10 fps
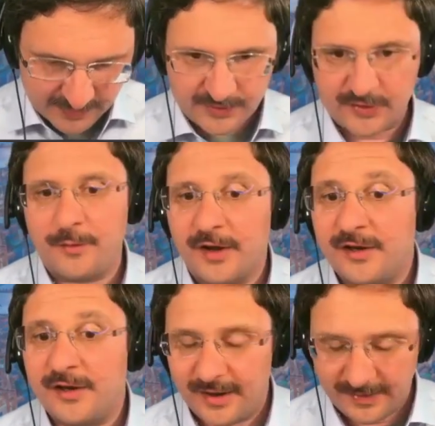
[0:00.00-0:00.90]
So we
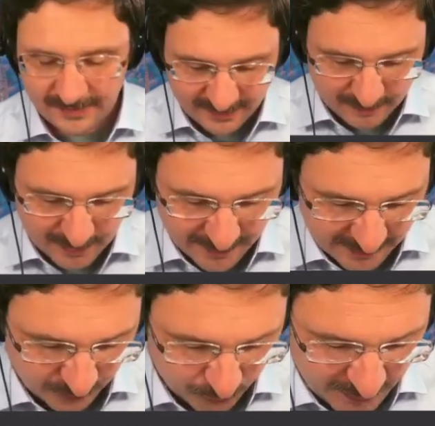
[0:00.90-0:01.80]
multiply that thing by
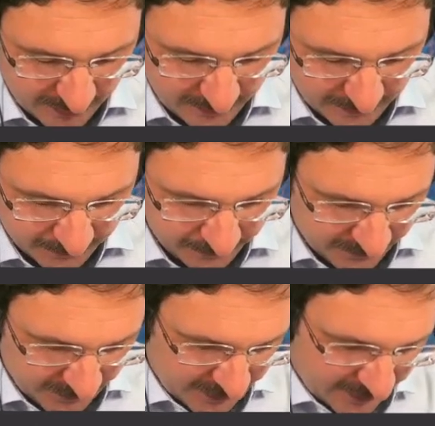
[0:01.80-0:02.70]
-1,
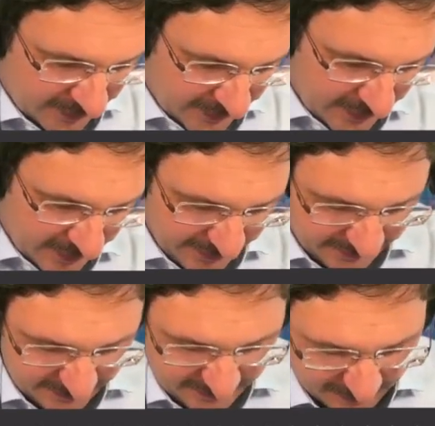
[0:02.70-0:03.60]
and that's
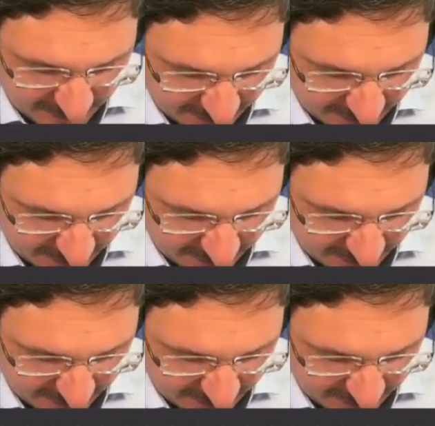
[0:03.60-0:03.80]
the same thing